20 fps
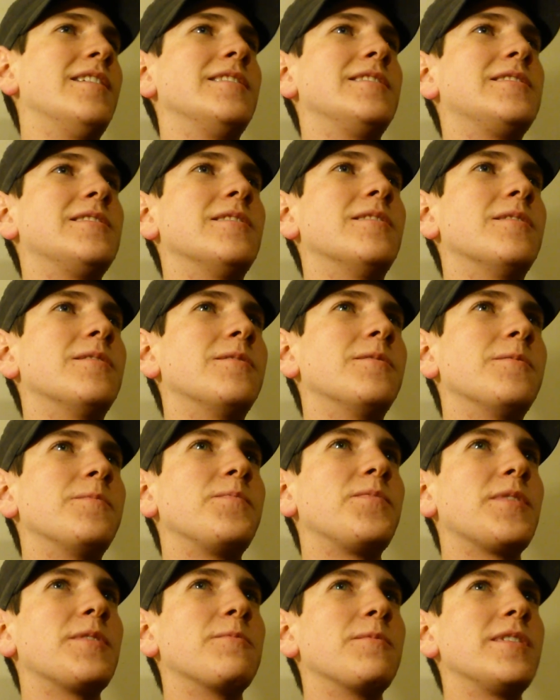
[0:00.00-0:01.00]

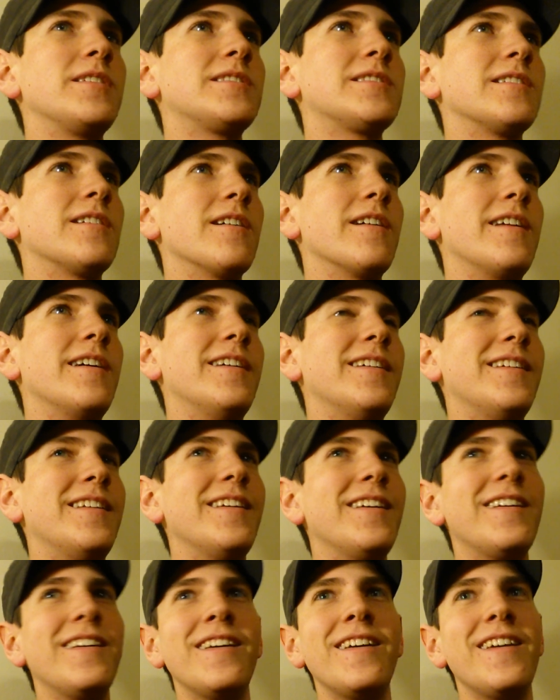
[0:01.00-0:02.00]
So we
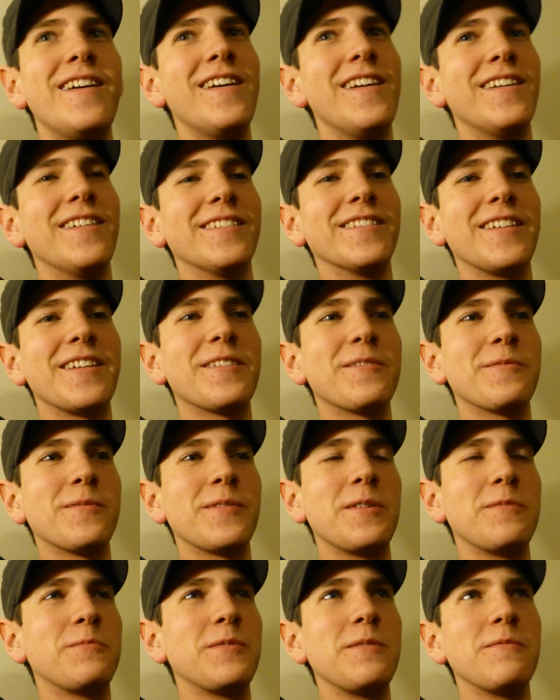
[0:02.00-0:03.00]
started, like,
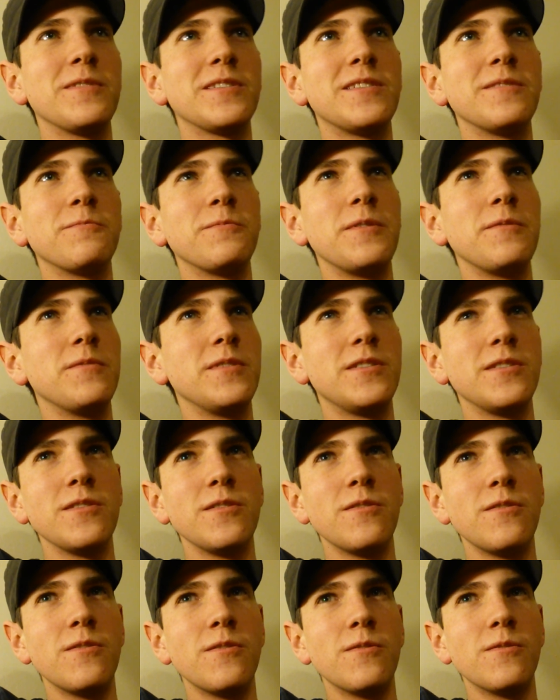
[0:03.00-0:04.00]
we would
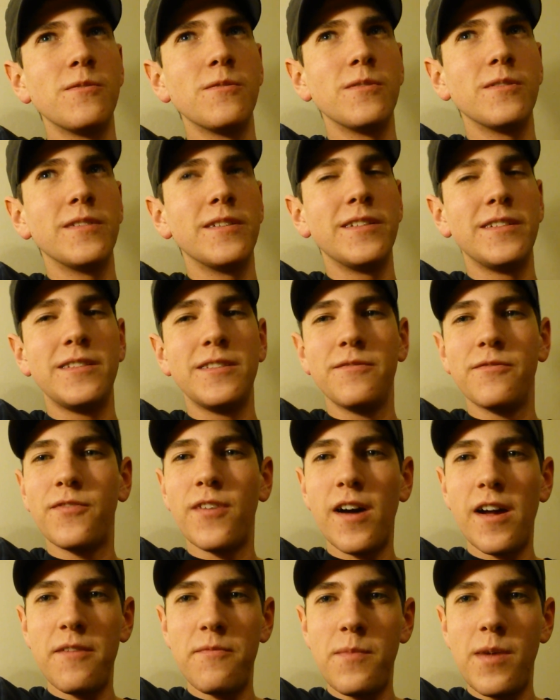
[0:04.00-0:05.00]
do
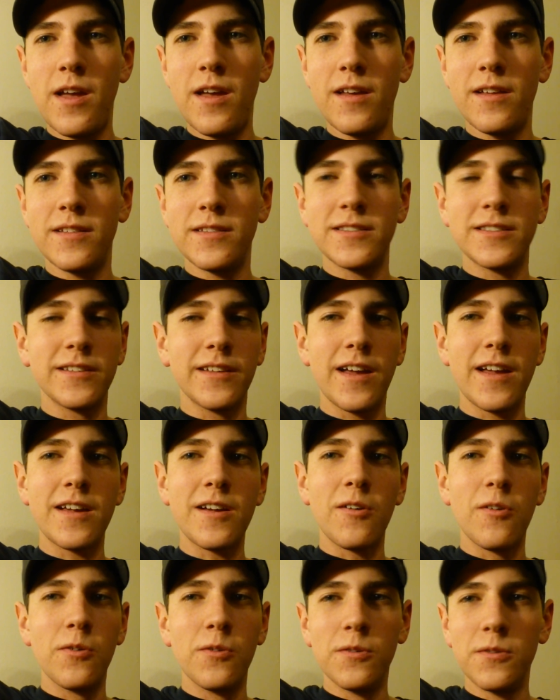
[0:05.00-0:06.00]
5-mans,
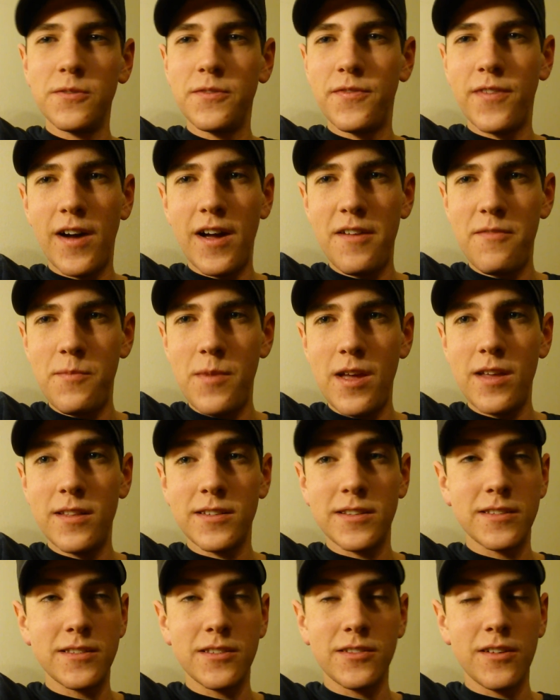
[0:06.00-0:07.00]
like old
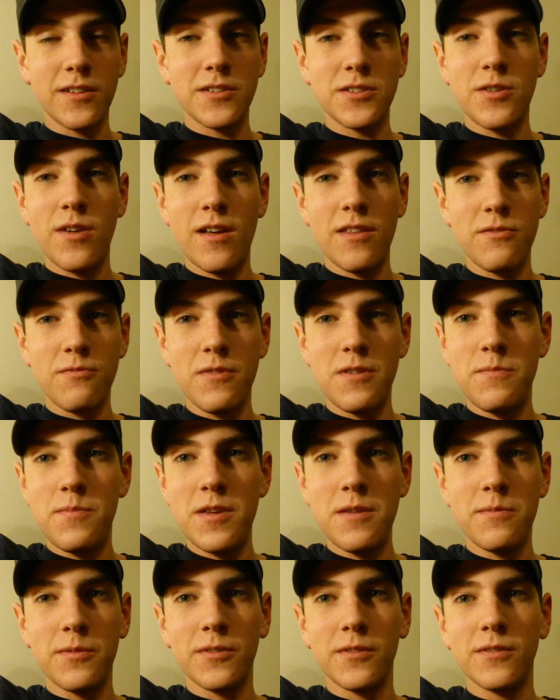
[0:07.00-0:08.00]
5-mans, because as long as you had 3
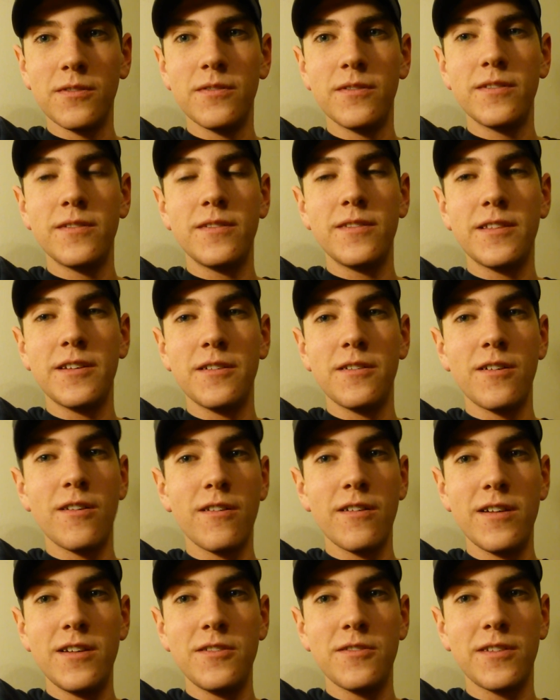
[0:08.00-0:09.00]
people that
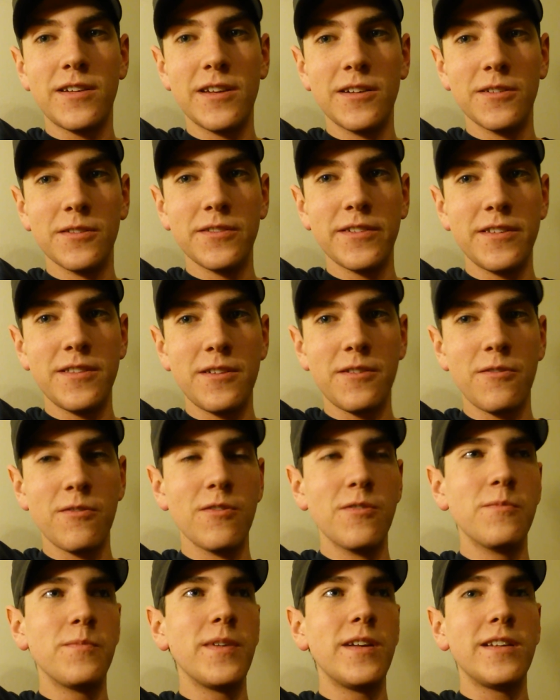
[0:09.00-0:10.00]
are in your guild in the
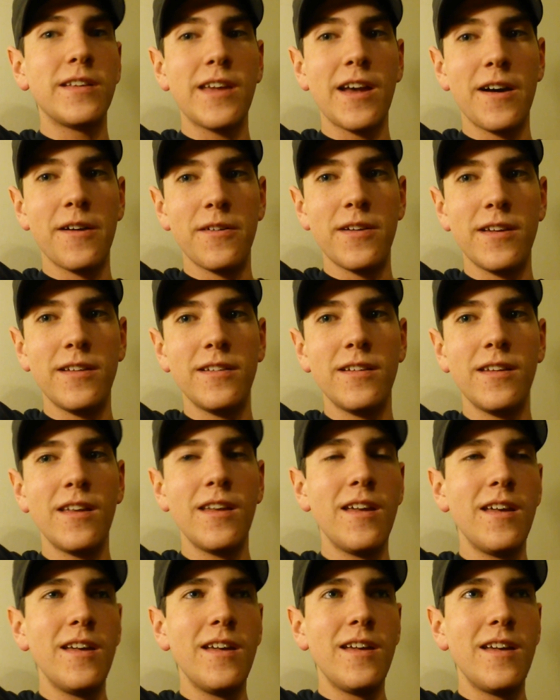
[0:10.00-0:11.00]
group, it counted.
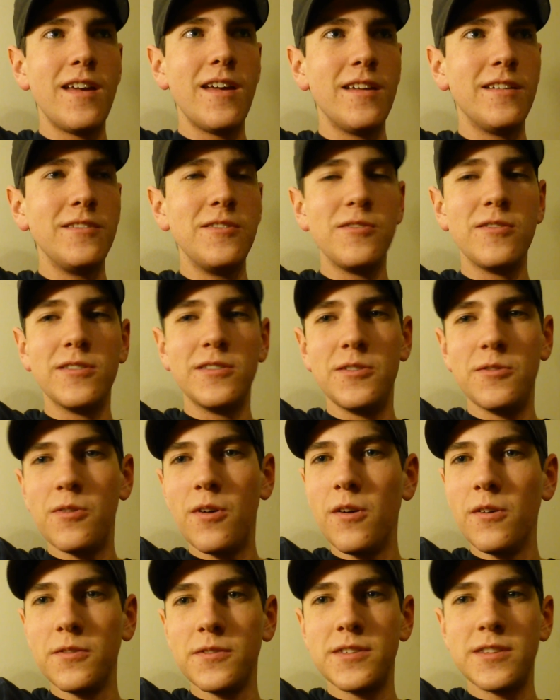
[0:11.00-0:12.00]
And you could do
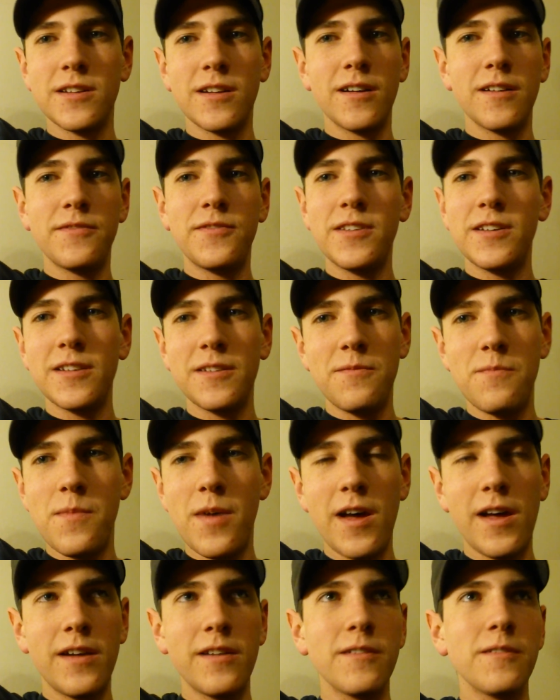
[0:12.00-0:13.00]
old stuff, it didn't
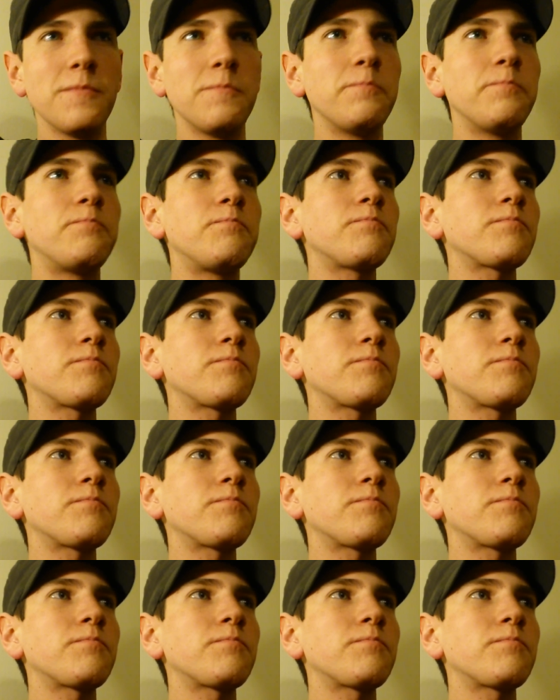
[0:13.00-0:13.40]
matter.